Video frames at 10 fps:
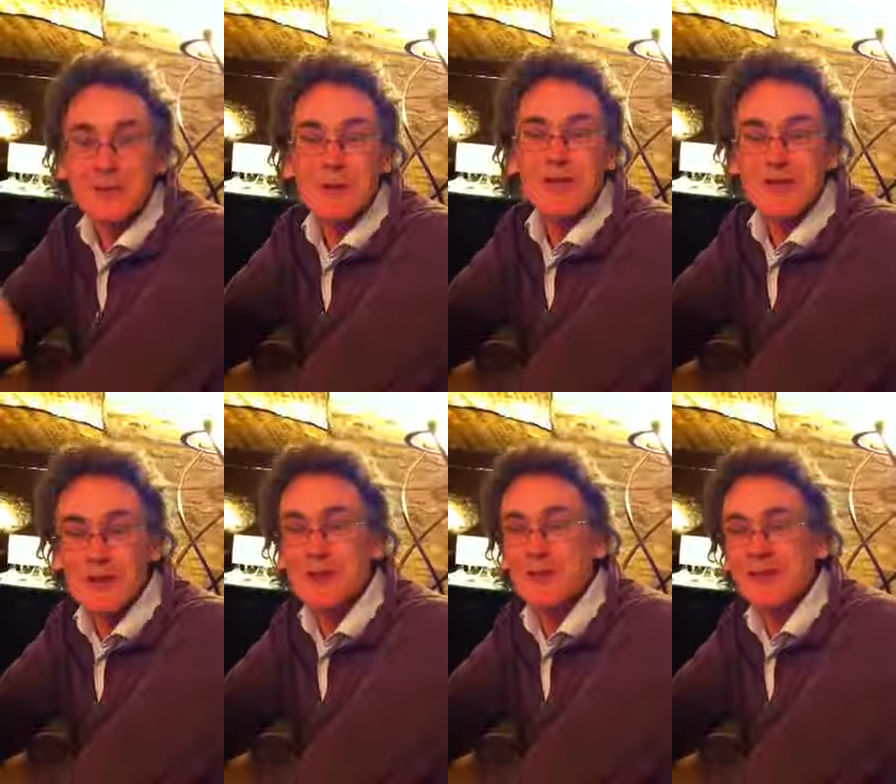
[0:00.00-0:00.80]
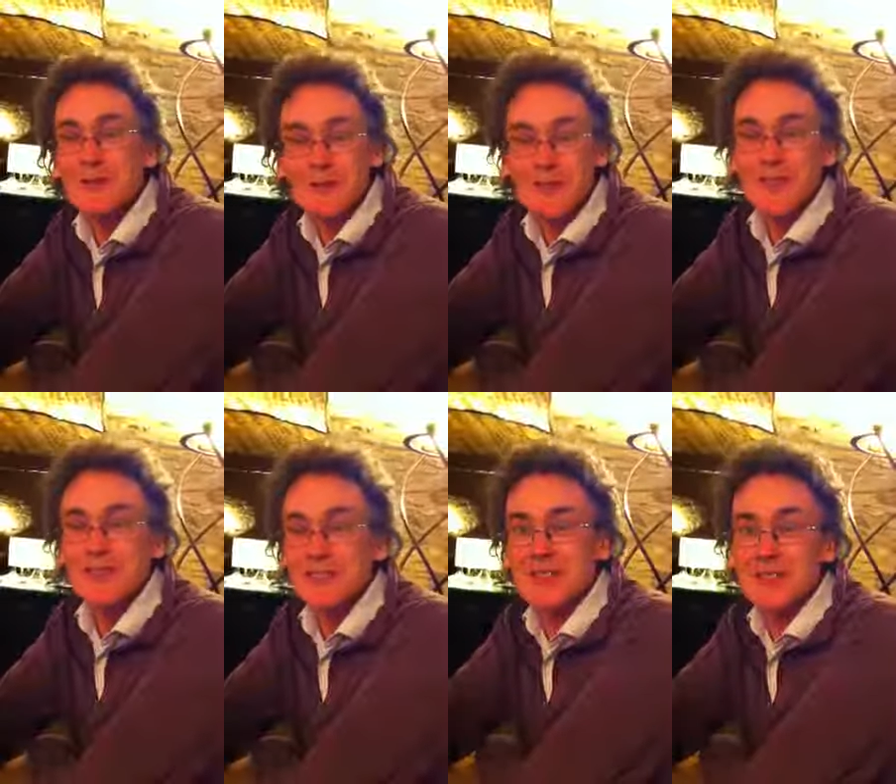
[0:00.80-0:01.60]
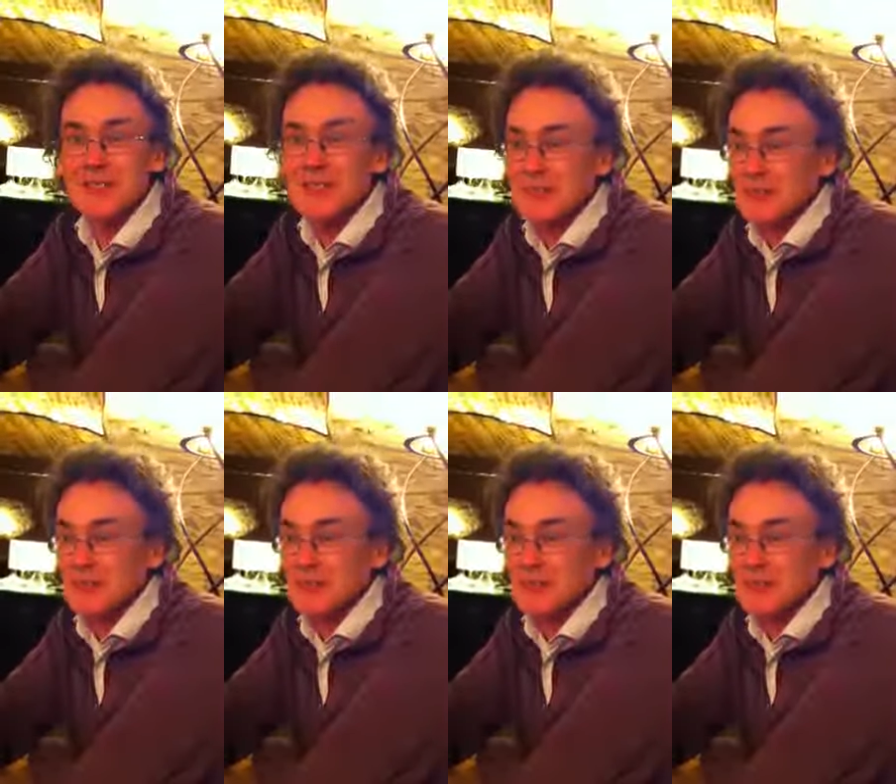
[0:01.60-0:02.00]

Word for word: We already knew that to a certain extent.